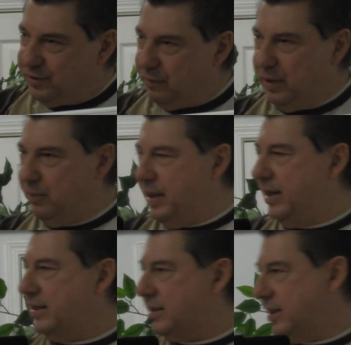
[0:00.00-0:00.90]
3
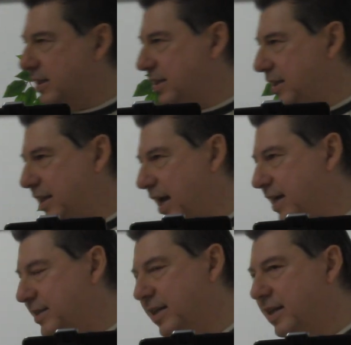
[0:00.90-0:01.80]
weeks, 60
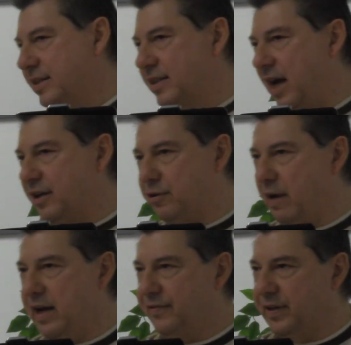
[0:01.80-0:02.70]
days is not
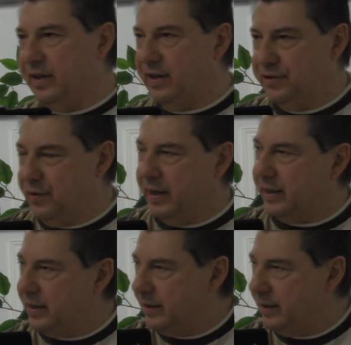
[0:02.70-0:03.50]
craving a drink.